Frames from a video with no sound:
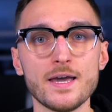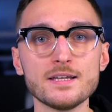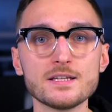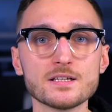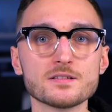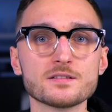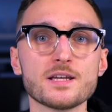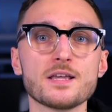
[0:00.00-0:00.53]
It
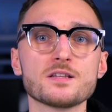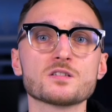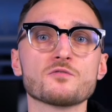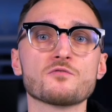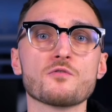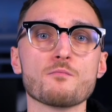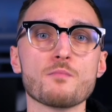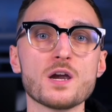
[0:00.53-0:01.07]
contains
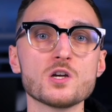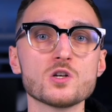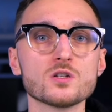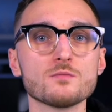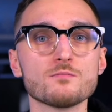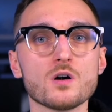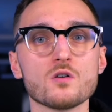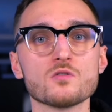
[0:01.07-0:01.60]
information
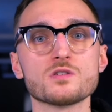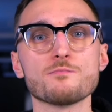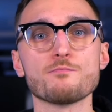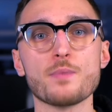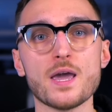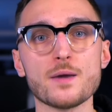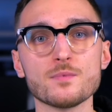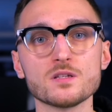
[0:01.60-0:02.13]
about the
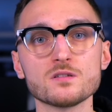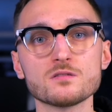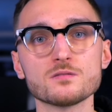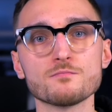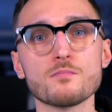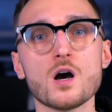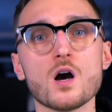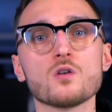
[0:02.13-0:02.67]
payment
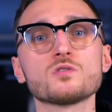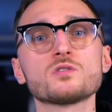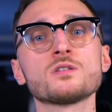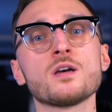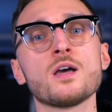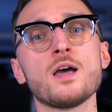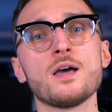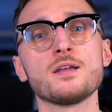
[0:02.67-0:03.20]
amount,
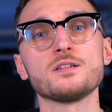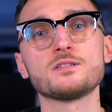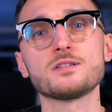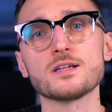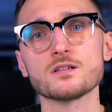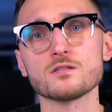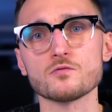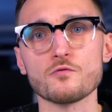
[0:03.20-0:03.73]

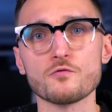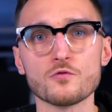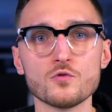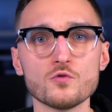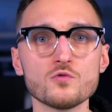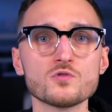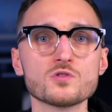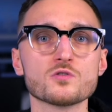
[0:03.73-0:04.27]
detail of
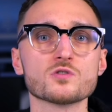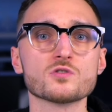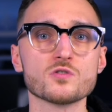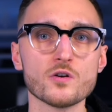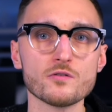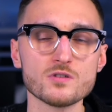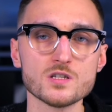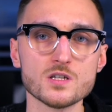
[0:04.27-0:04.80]
goods or
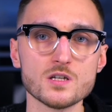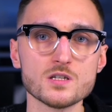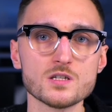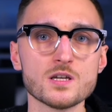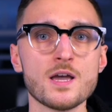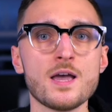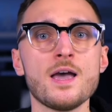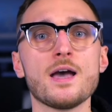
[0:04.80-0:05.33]

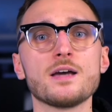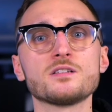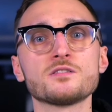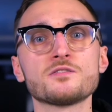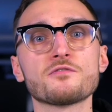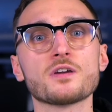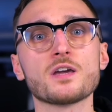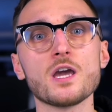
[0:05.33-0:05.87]
services,
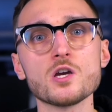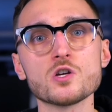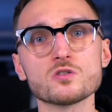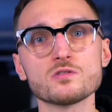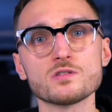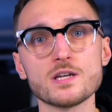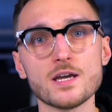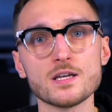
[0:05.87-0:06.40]

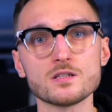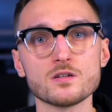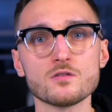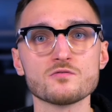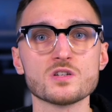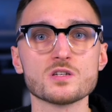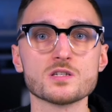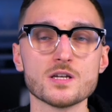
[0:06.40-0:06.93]
identification data
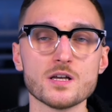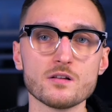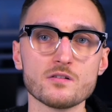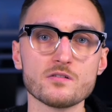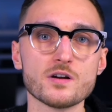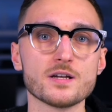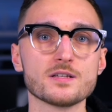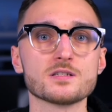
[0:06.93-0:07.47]
of the
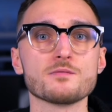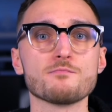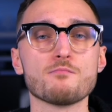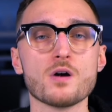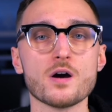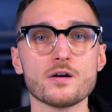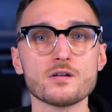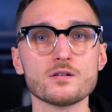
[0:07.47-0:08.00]
seller and the
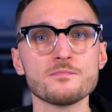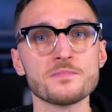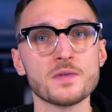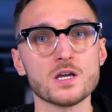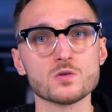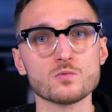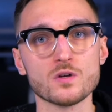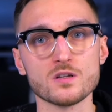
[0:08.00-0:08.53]
buyer,
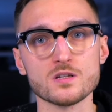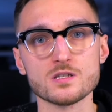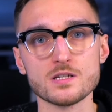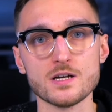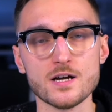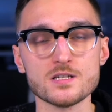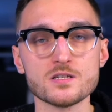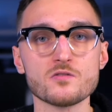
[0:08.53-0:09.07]
as well as
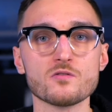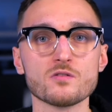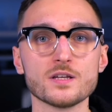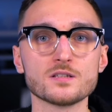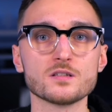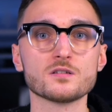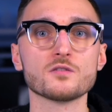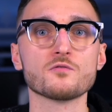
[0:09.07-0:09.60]
other
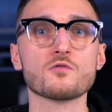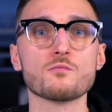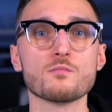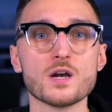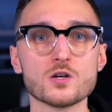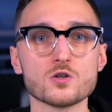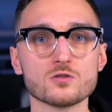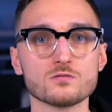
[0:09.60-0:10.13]
related
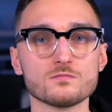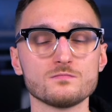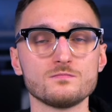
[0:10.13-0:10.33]
information.